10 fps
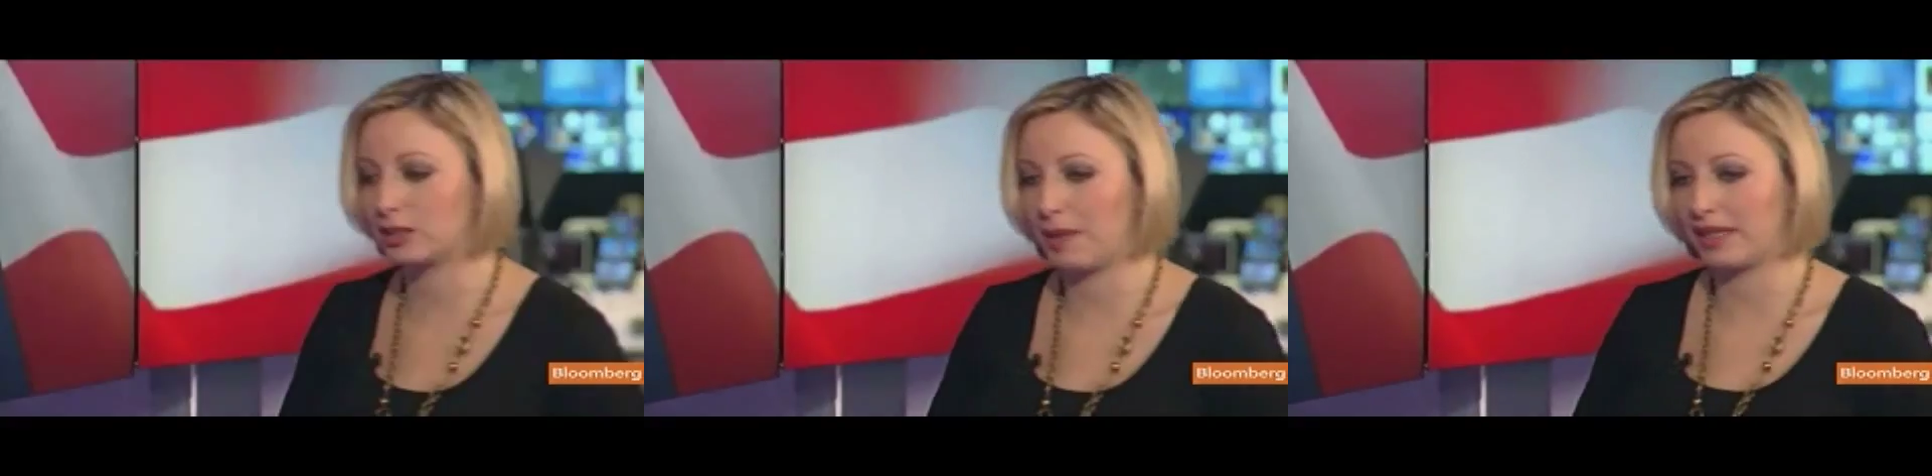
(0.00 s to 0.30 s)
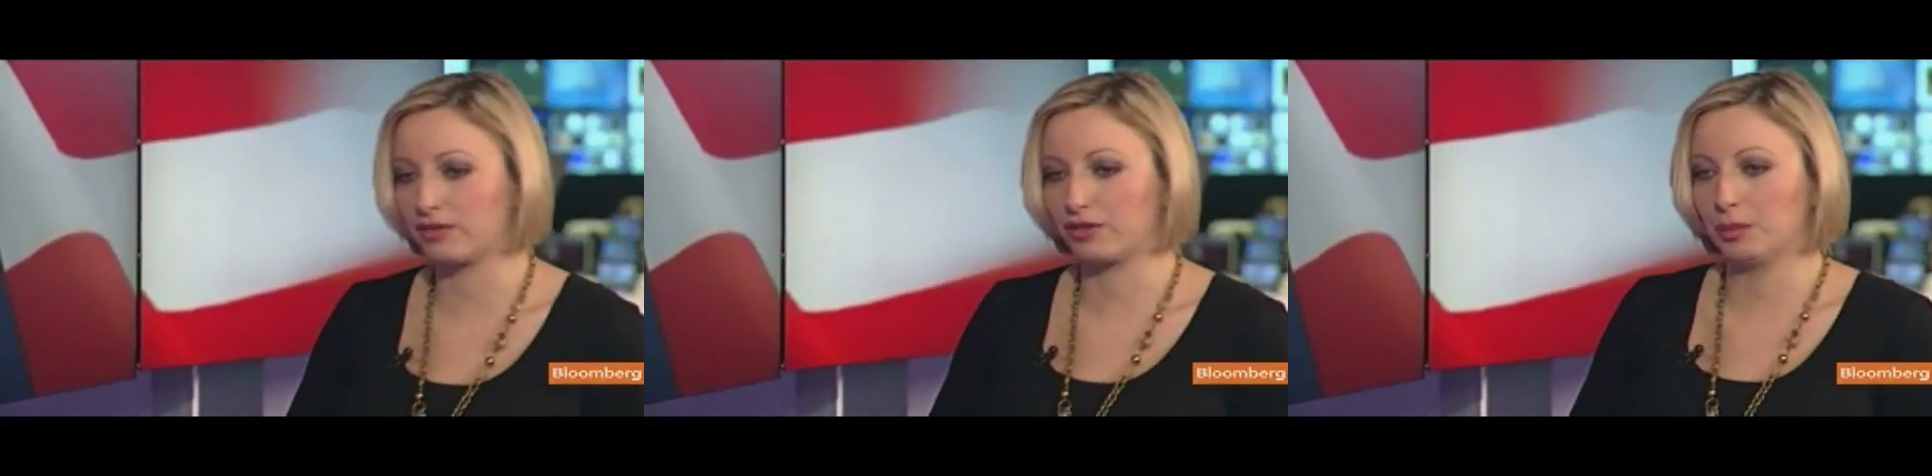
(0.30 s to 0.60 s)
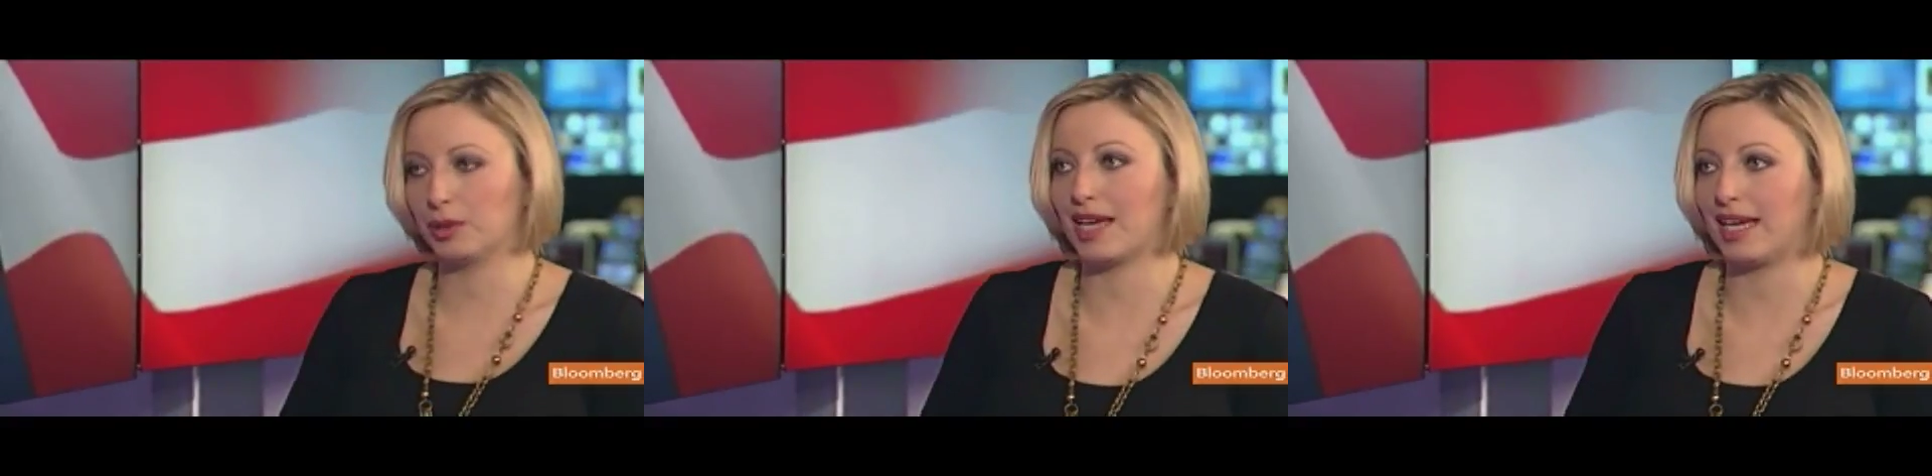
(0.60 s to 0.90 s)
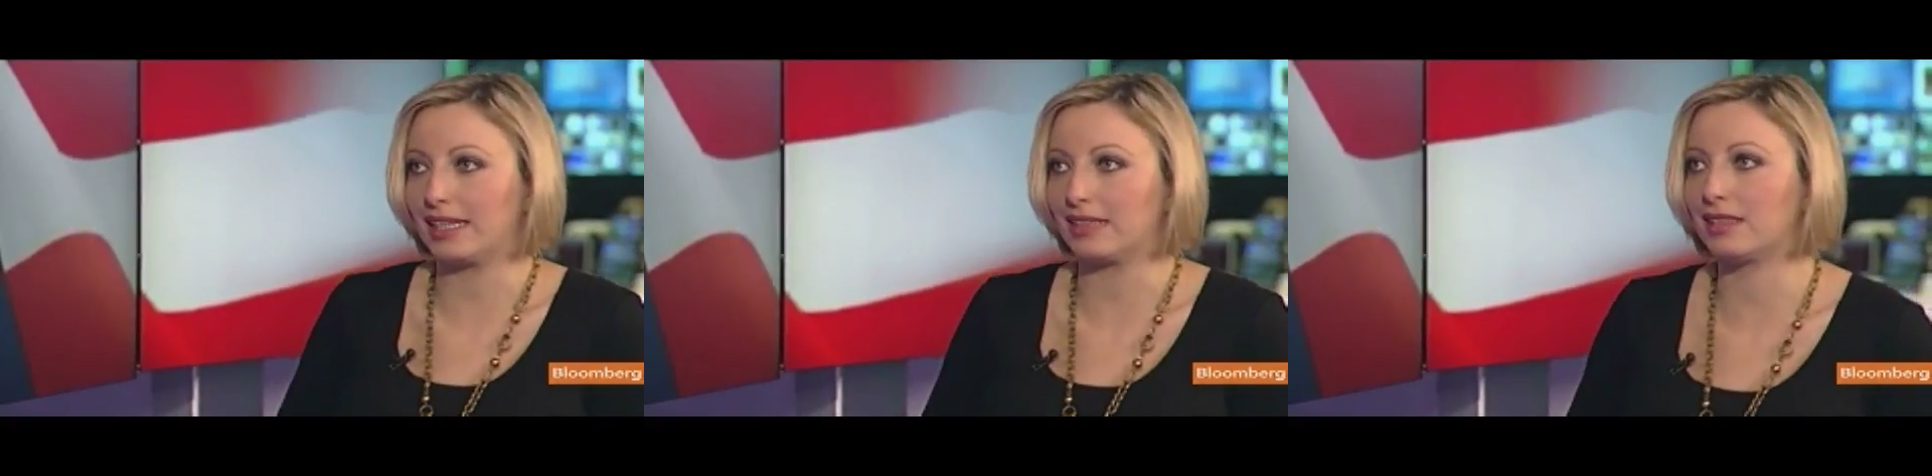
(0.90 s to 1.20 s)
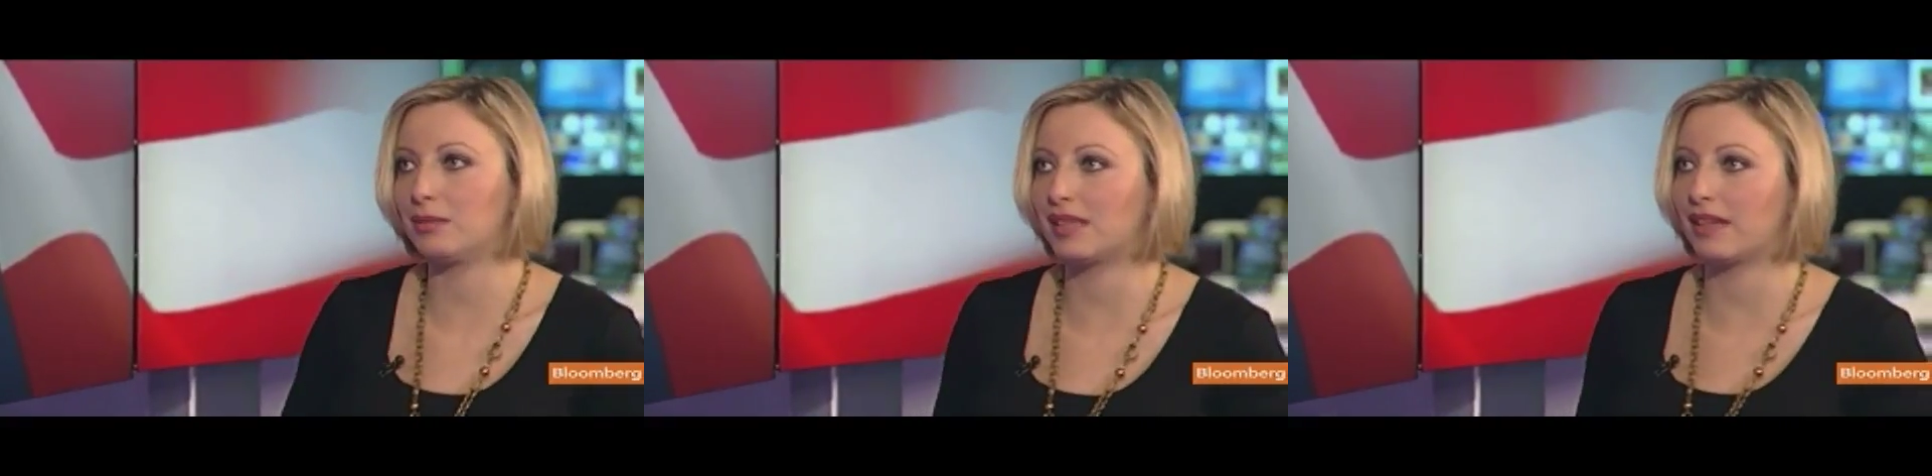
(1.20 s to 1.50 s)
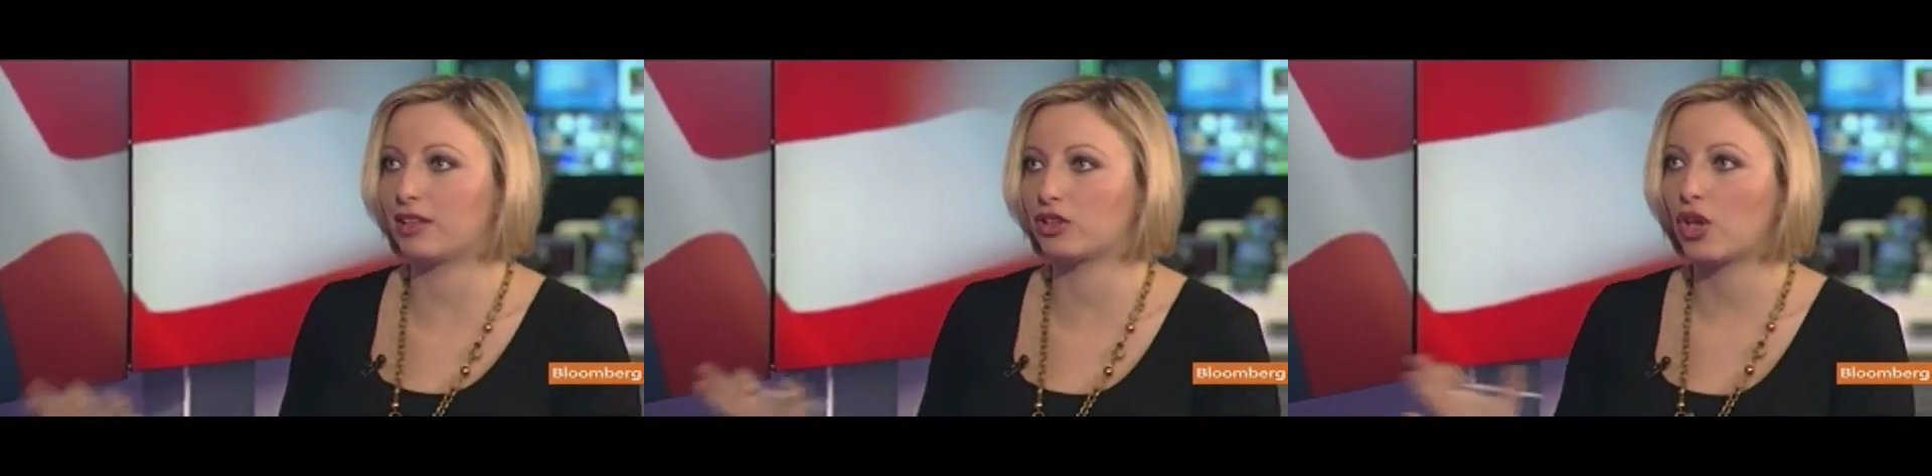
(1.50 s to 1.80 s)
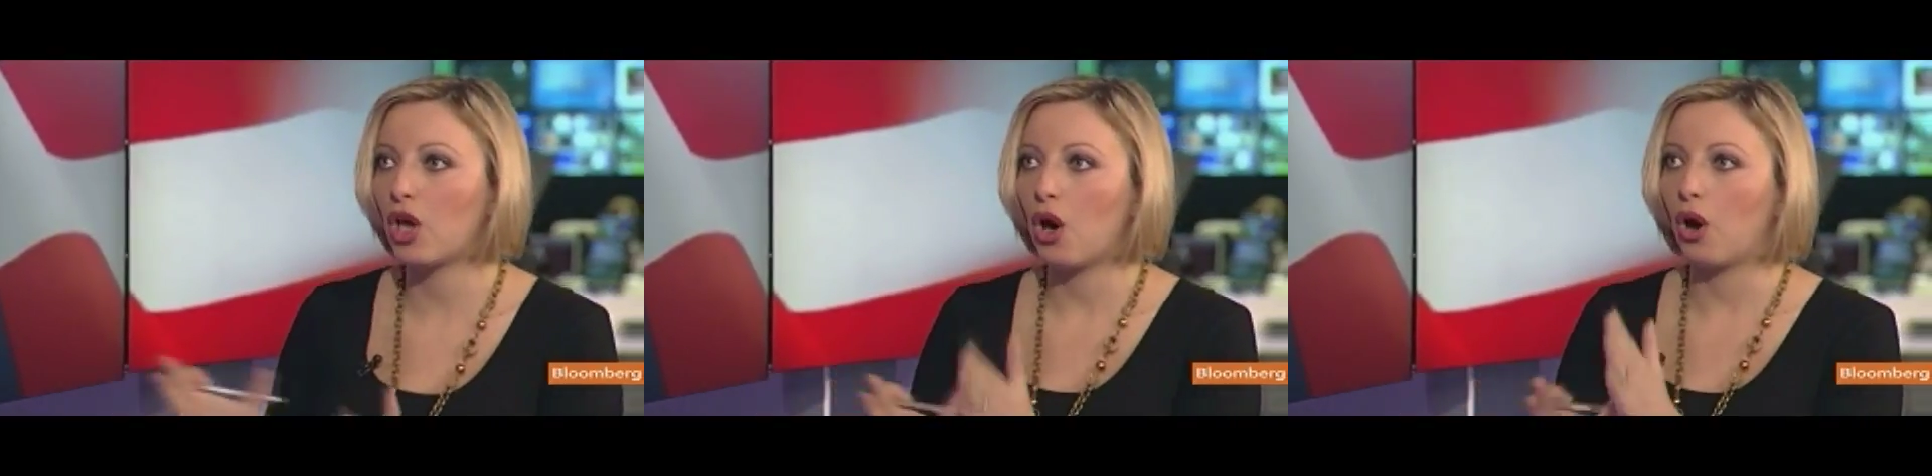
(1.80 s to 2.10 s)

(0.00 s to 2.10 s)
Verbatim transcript: expecting from Bernanke, it seems that there's